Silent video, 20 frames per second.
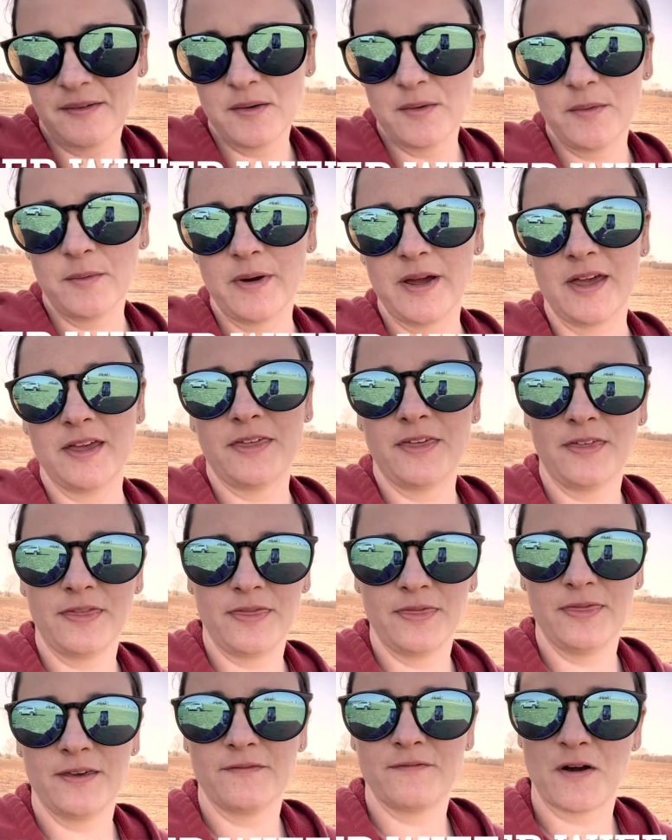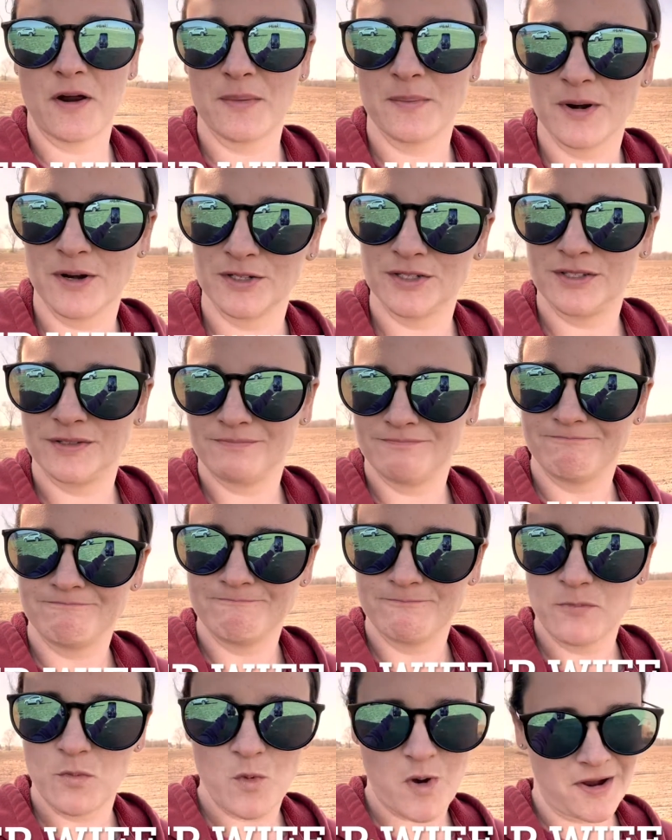with The Farmer's
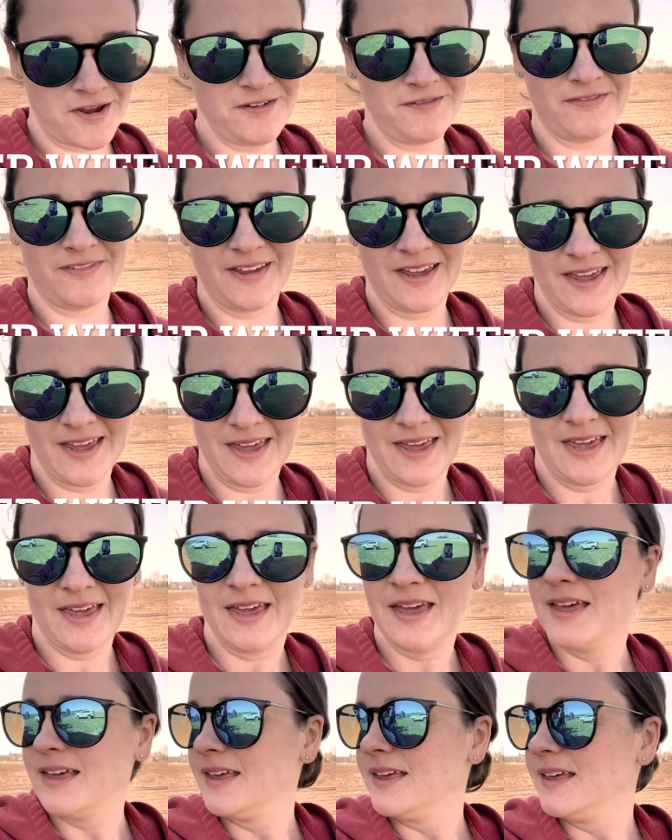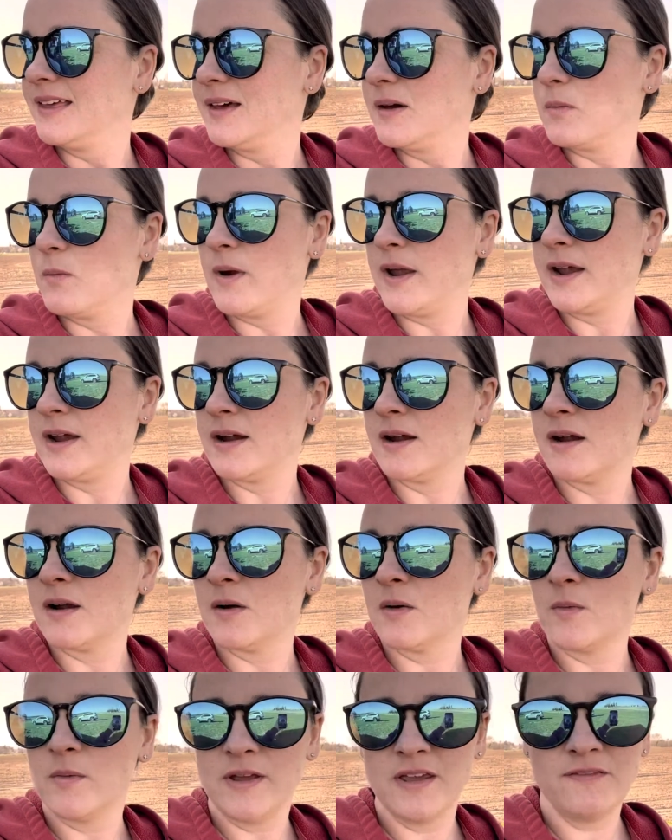Wife,
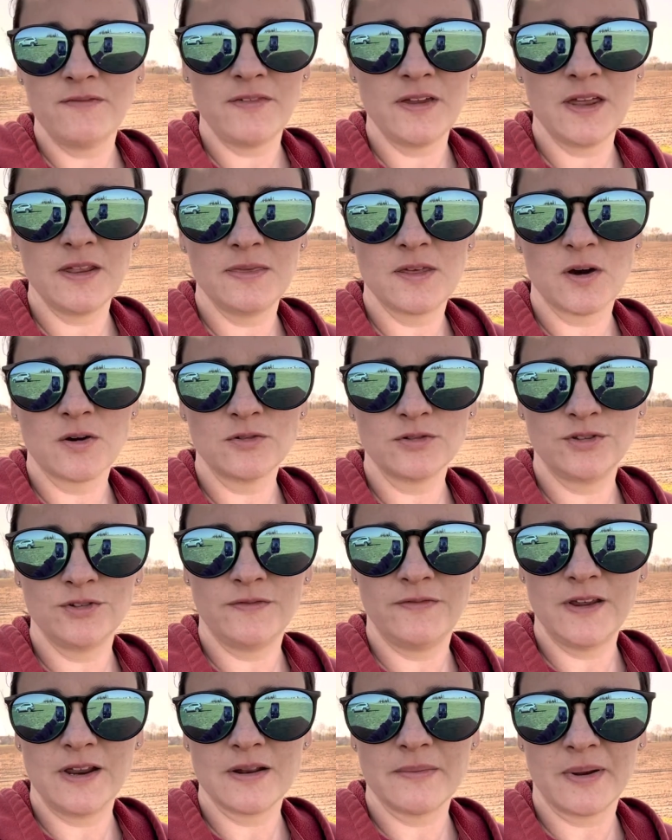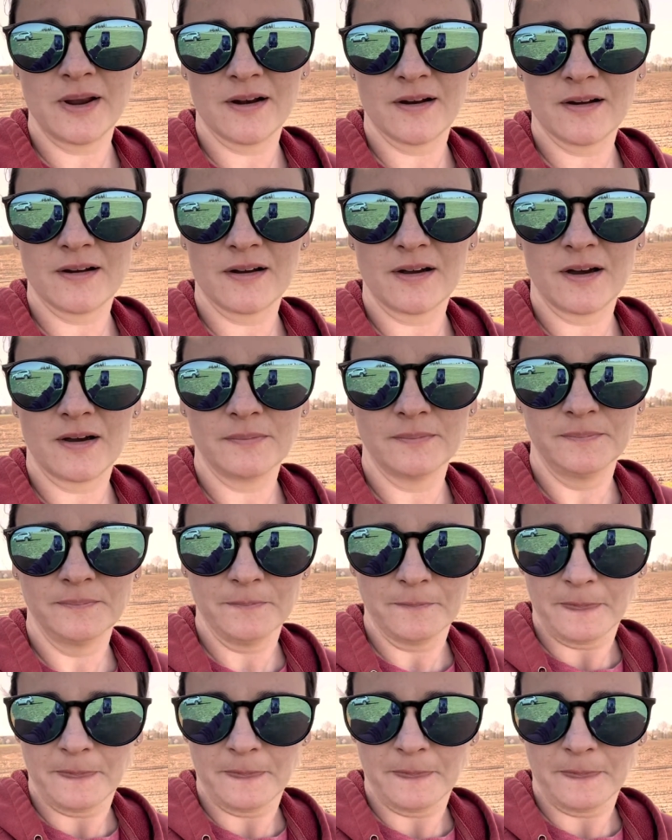where we feed those who feed America.